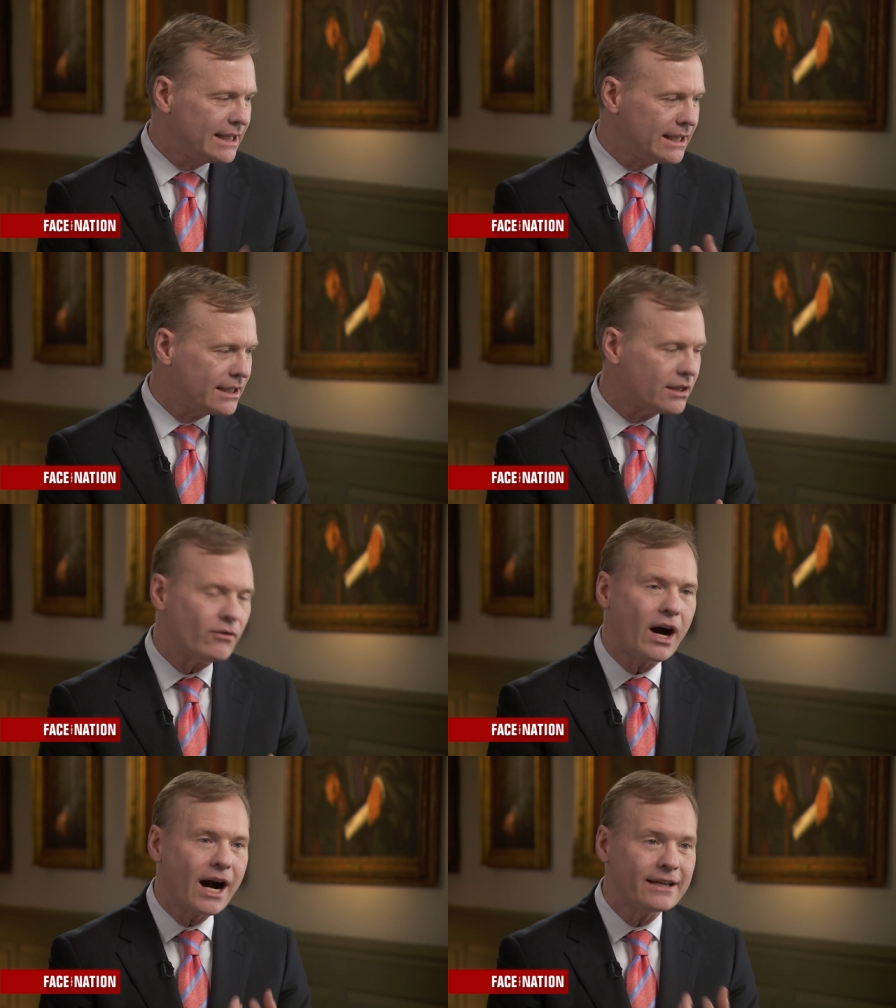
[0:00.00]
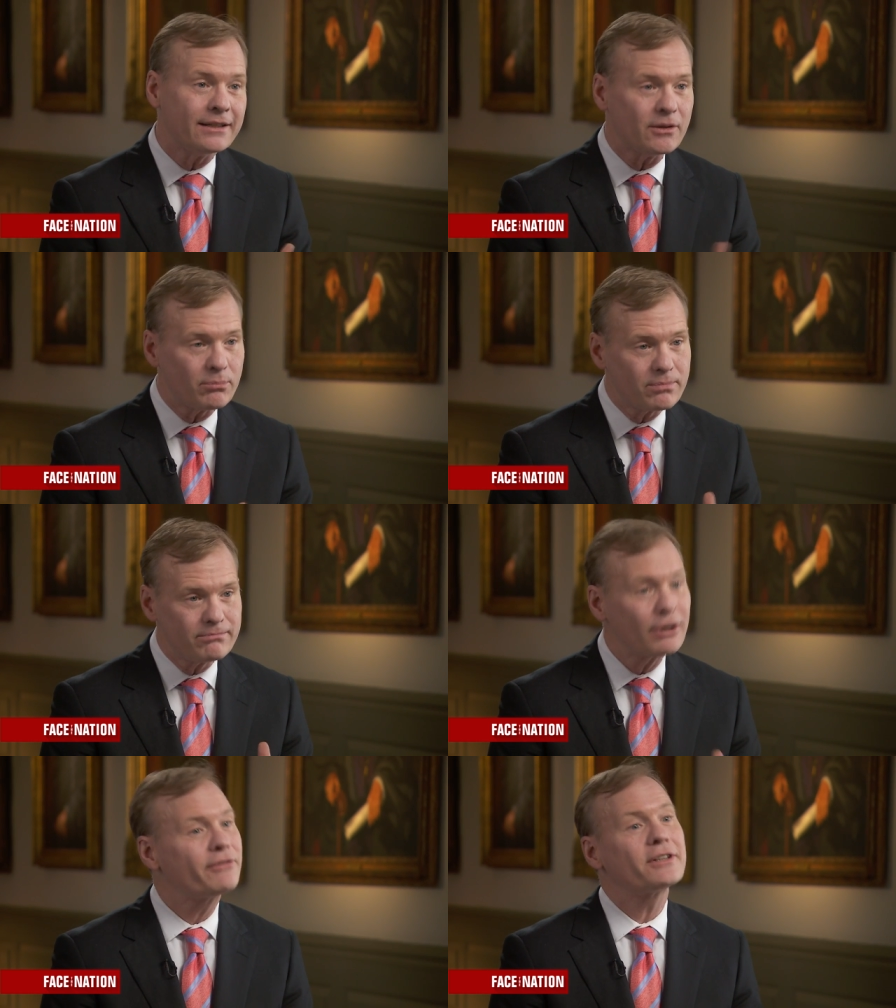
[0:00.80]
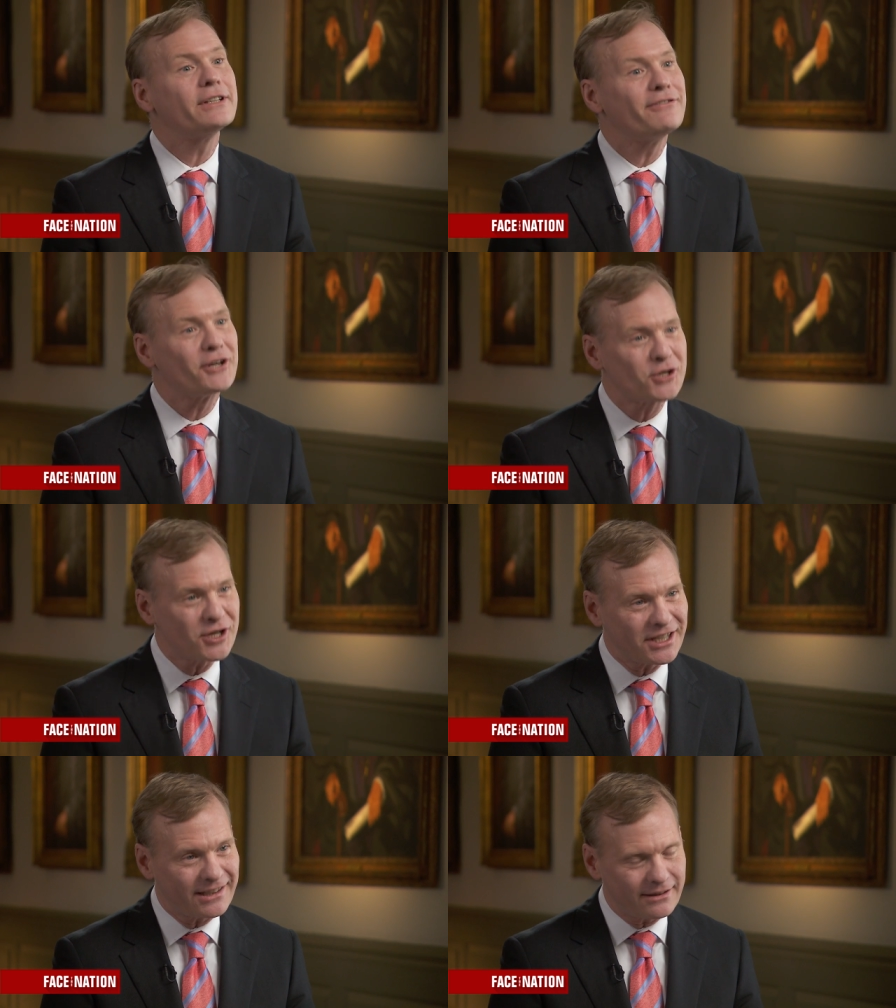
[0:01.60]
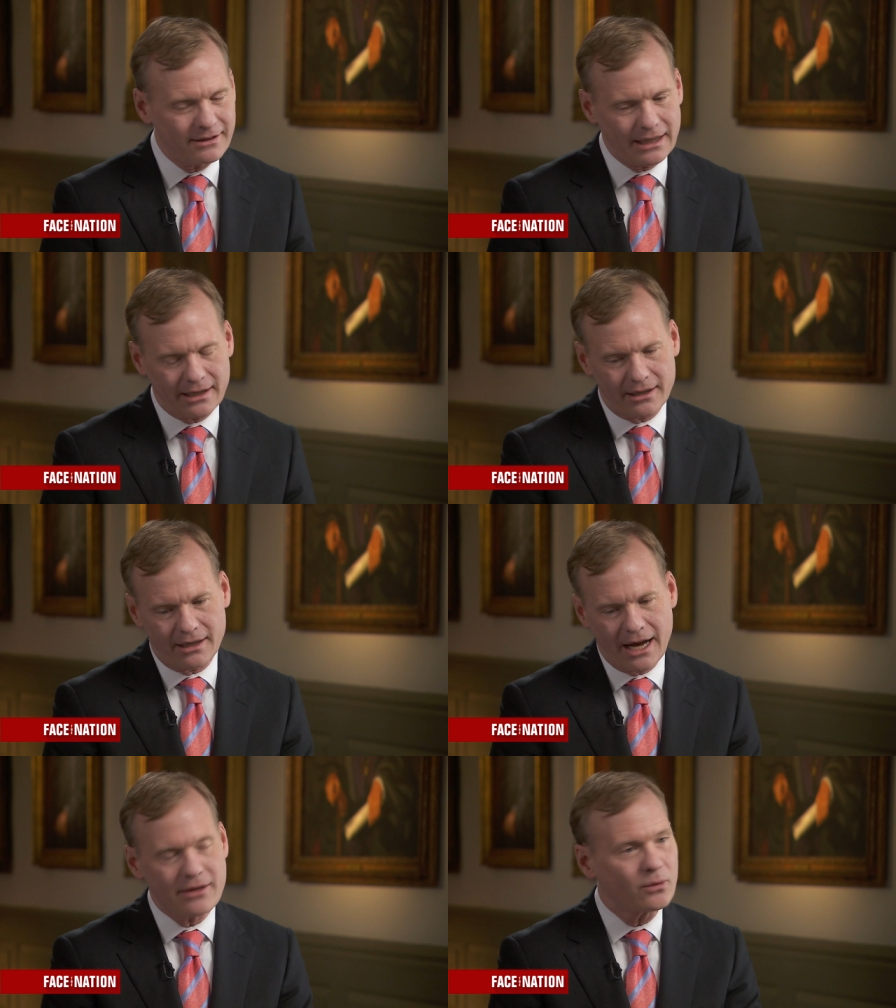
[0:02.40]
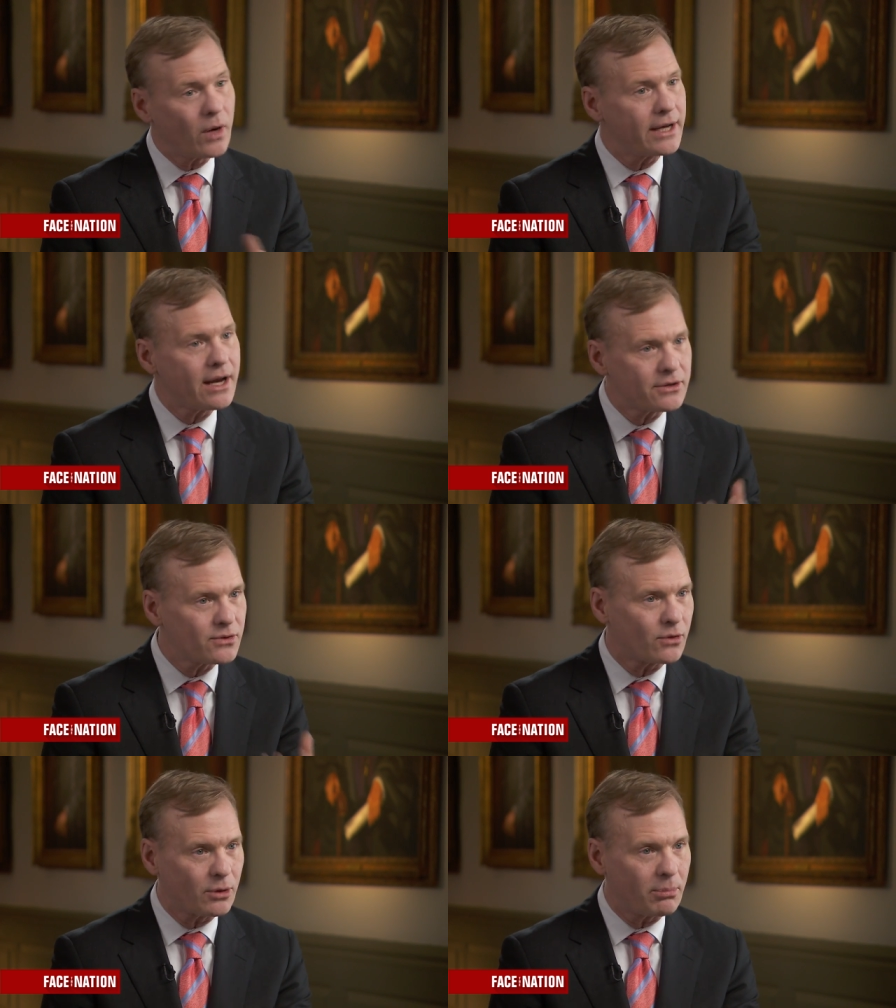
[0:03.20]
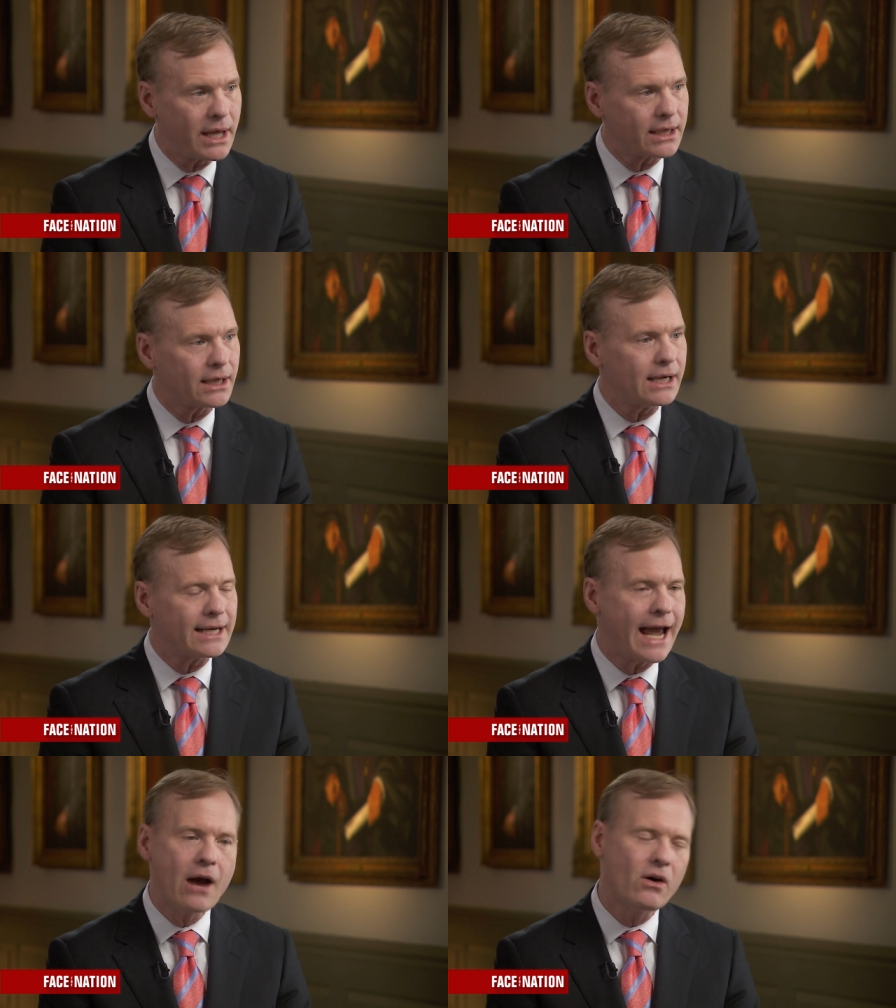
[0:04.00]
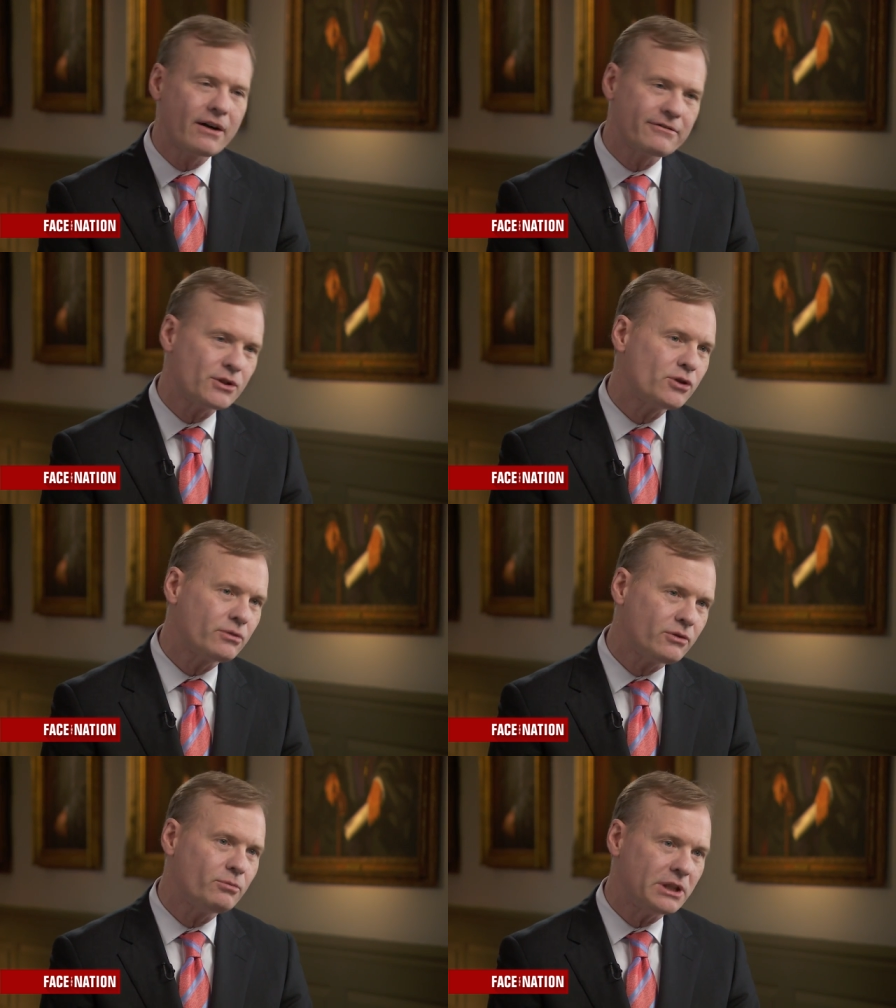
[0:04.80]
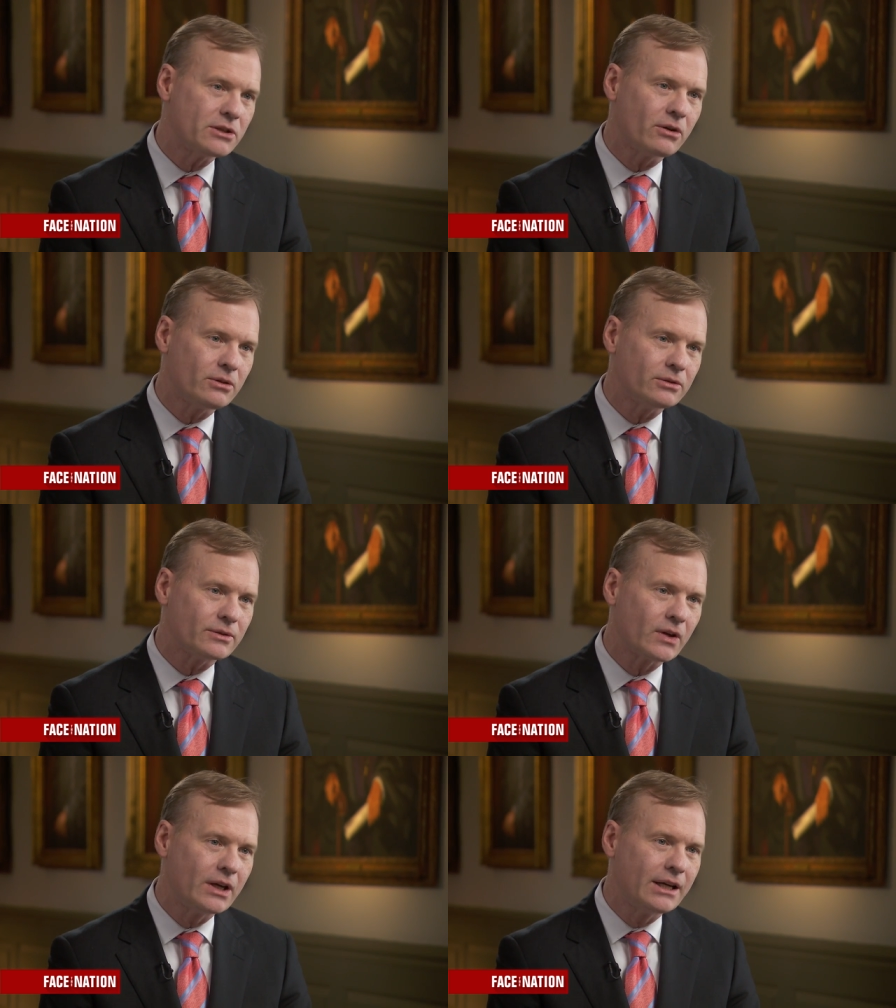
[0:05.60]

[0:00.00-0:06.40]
You know, in a perfectly functioning uh, either White House or Pentagon, how often should you be told